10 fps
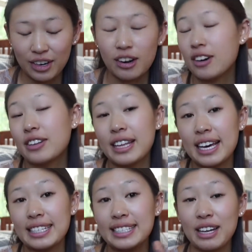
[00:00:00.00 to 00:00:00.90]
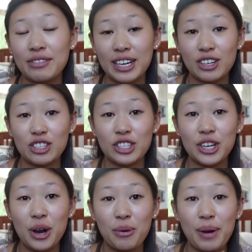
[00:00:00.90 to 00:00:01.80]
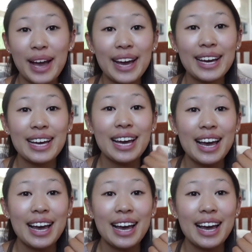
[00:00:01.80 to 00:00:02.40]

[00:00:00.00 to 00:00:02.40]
or the self tanner should go away.